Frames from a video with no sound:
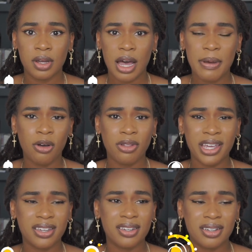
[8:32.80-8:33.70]
about
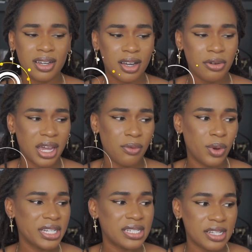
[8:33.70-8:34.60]
like, okay,
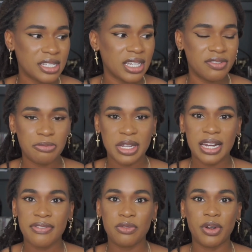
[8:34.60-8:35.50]
what does this even mean?
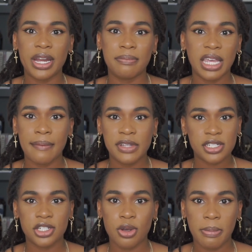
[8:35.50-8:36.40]
And then randomly I'm
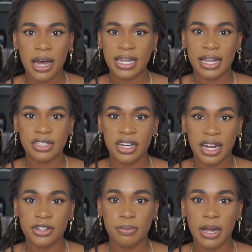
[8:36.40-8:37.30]
listening to a podcast and an
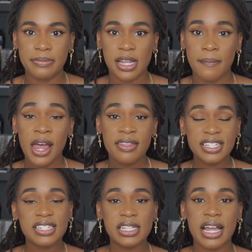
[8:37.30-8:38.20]
answer pops up.
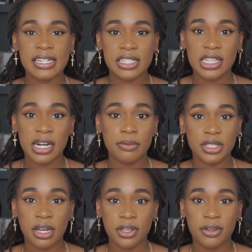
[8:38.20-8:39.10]
This is the last thing that I will
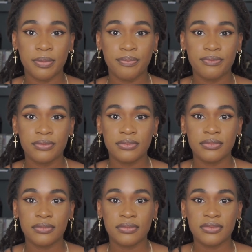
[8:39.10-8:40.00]
tell you.
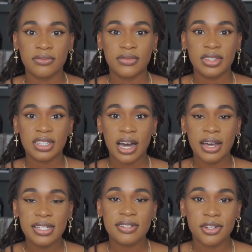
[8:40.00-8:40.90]

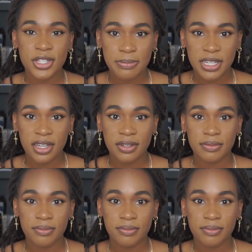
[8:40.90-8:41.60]
God is still speaking.